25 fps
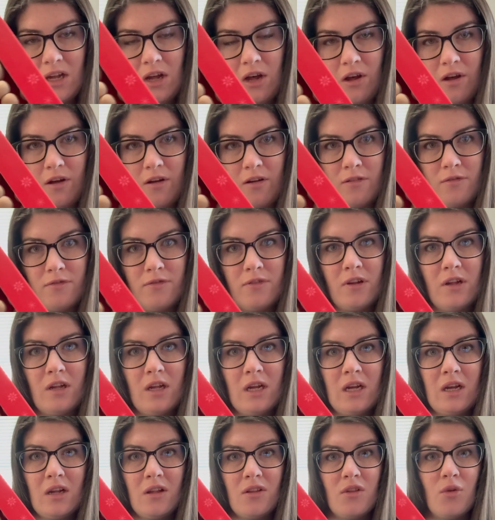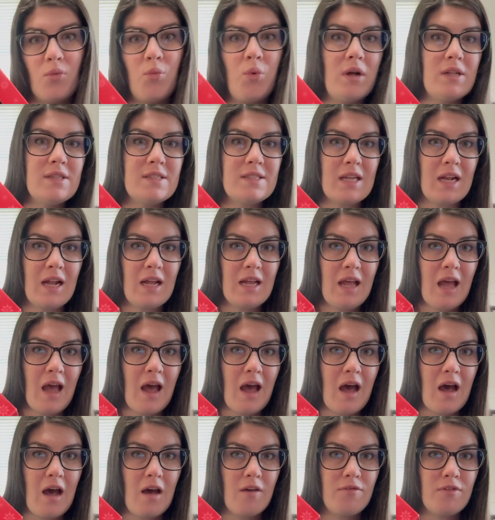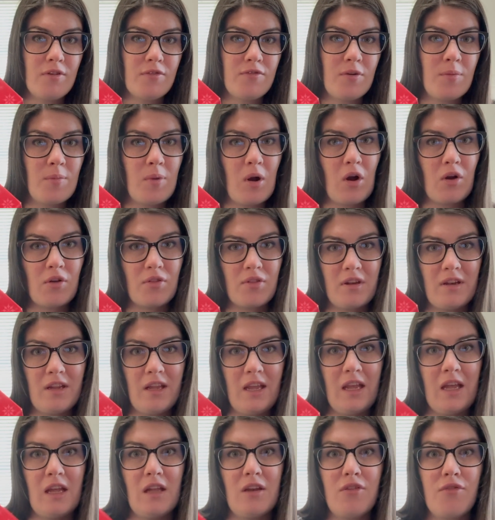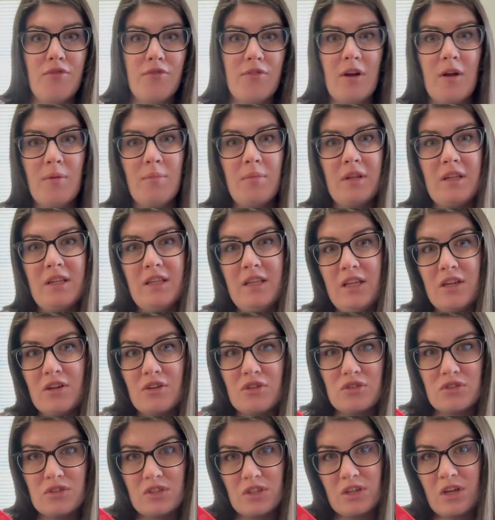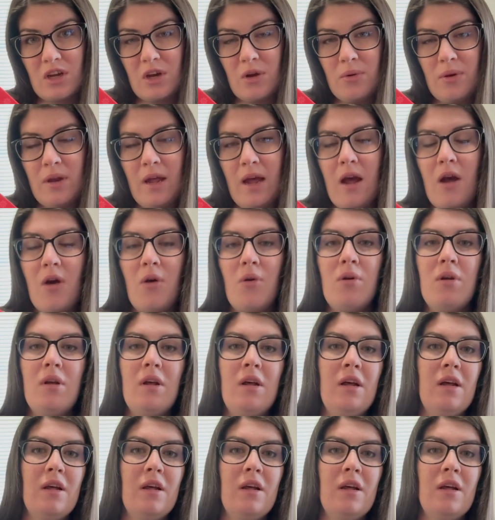of the ones that I have from Hearth and Hand from years ago now.